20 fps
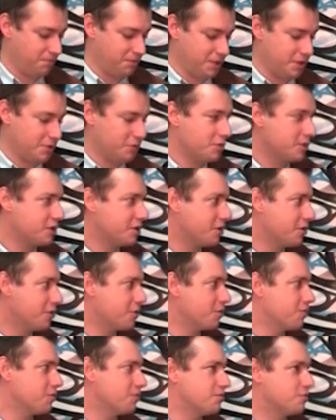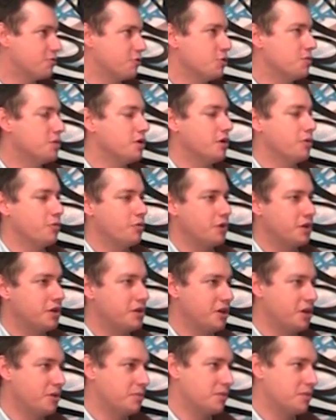as we know, groups like Reclaim